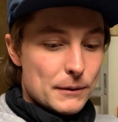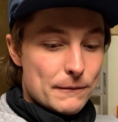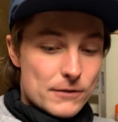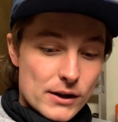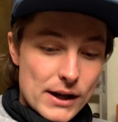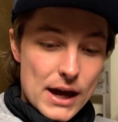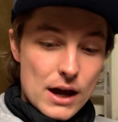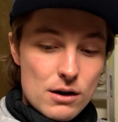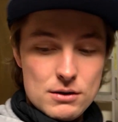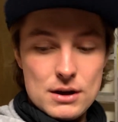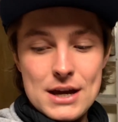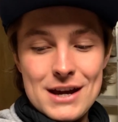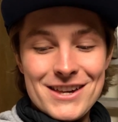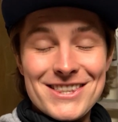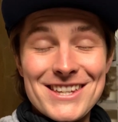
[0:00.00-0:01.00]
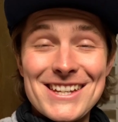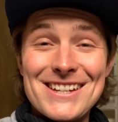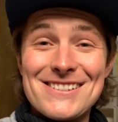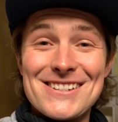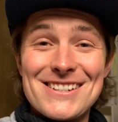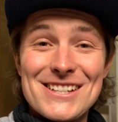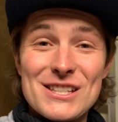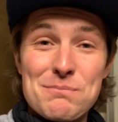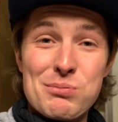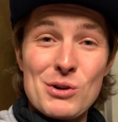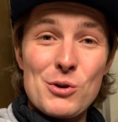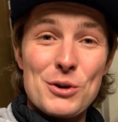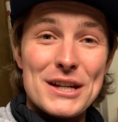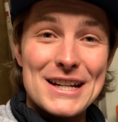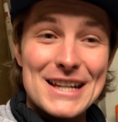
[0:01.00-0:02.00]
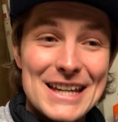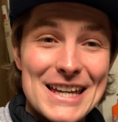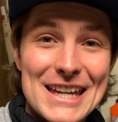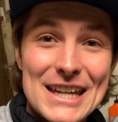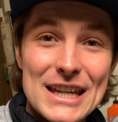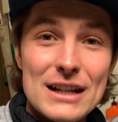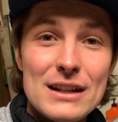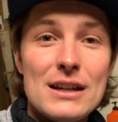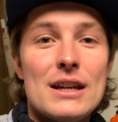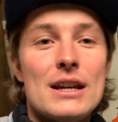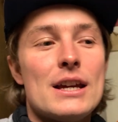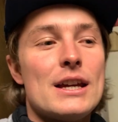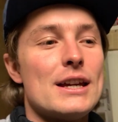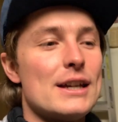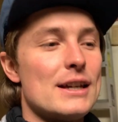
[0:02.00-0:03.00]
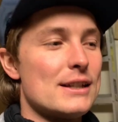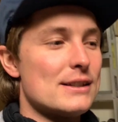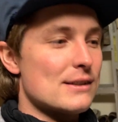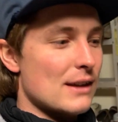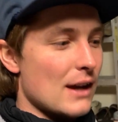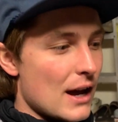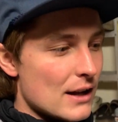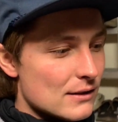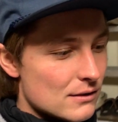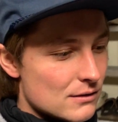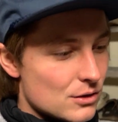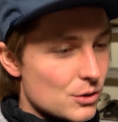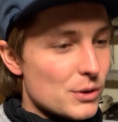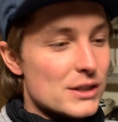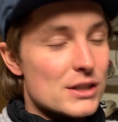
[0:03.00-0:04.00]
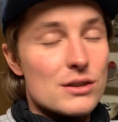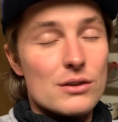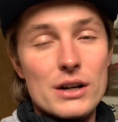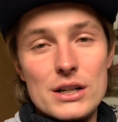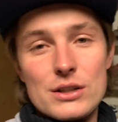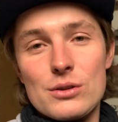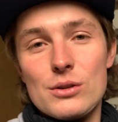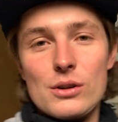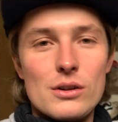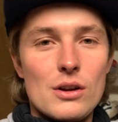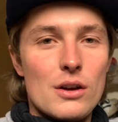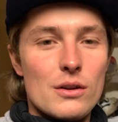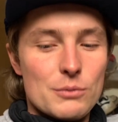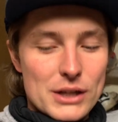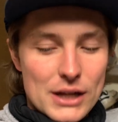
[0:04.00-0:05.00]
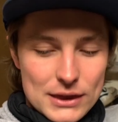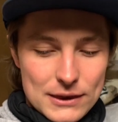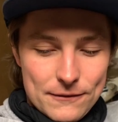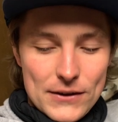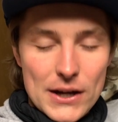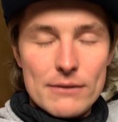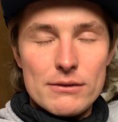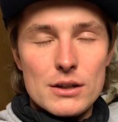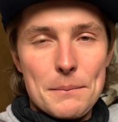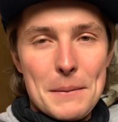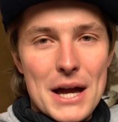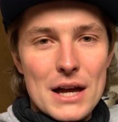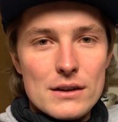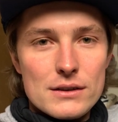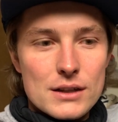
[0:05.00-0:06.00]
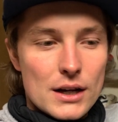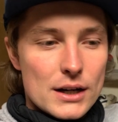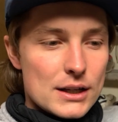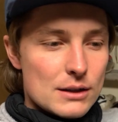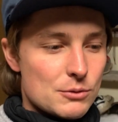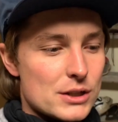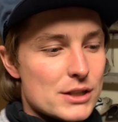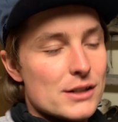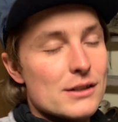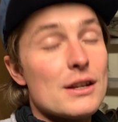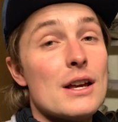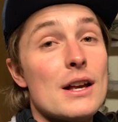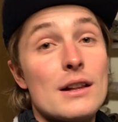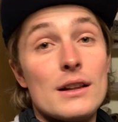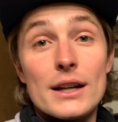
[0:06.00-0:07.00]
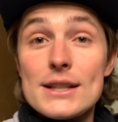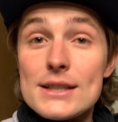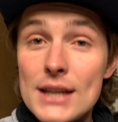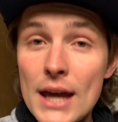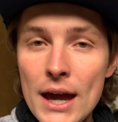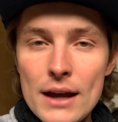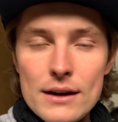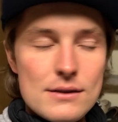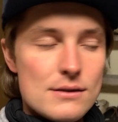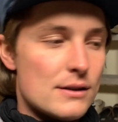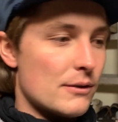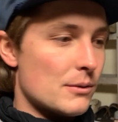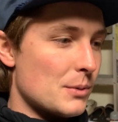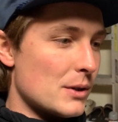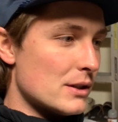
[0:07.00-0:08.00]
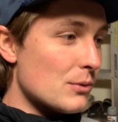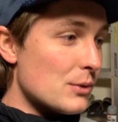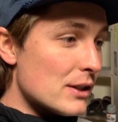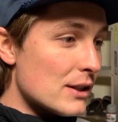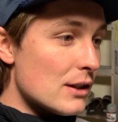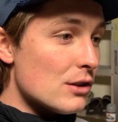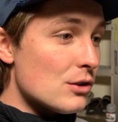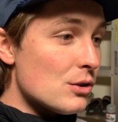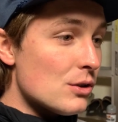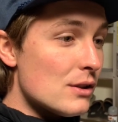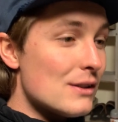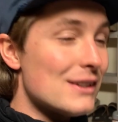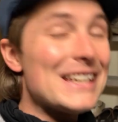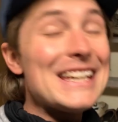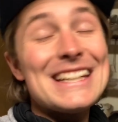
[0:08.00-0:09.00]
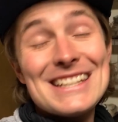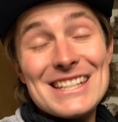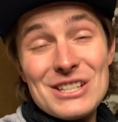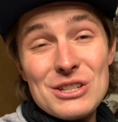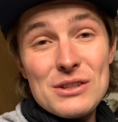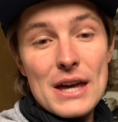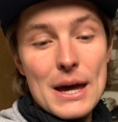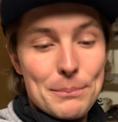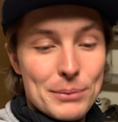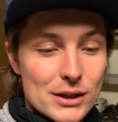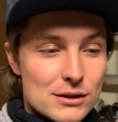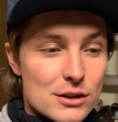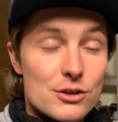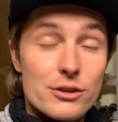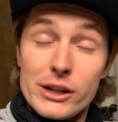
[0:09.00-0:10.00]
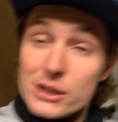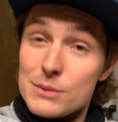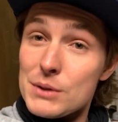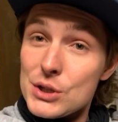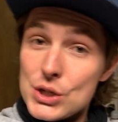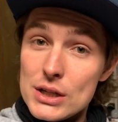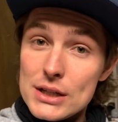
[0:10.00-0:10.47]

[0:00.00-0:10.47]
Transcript: for now, the engine is broken in. It has gotten to its threshold. We got the 500 miles on it, which, like I said, everybody said we didn't need to do that, but the transmission